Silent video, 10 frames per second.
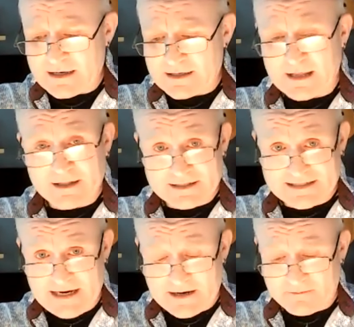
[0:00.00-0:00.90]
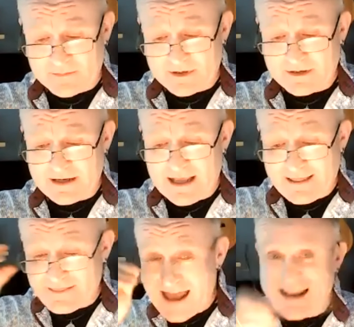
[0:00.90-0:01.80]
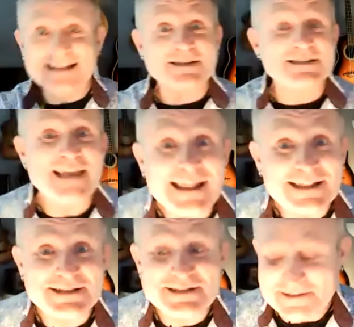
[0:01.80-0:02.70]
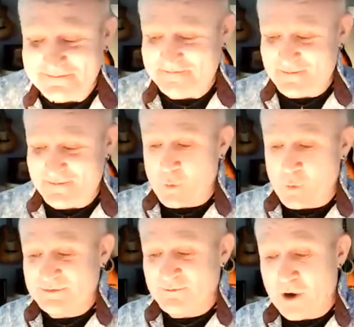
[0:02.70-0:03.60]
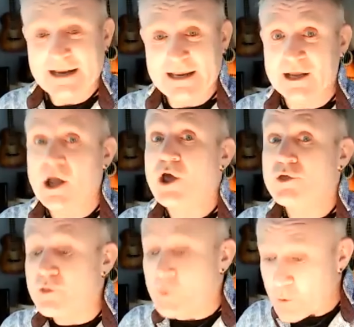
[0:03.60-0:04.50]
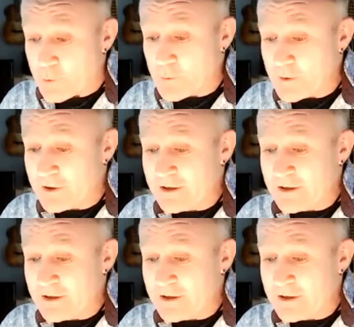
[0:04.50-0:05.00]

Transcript: till it seemed that sense was breaking through.